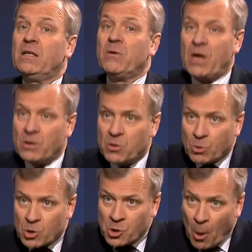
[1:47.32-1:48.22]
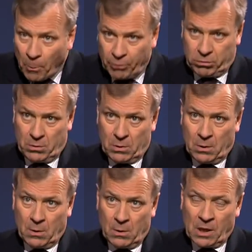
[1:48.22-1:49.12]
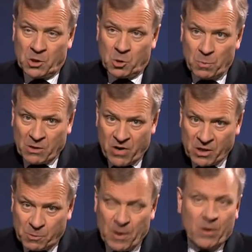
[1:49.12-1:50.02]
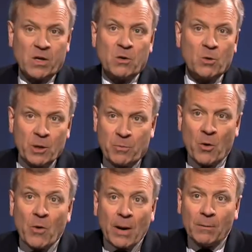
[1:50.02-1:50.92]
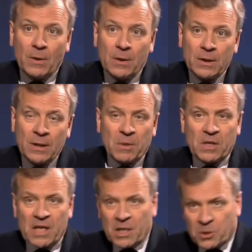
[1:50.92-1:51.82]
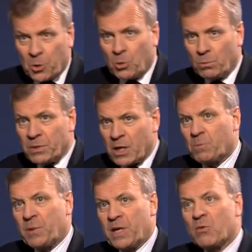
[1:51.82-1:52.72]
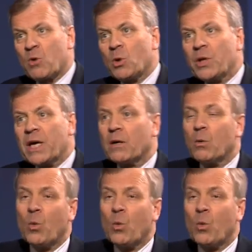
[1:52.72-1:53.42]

Iran should stop and should make transparent a nuclear program. But NATO doesn't play a role there.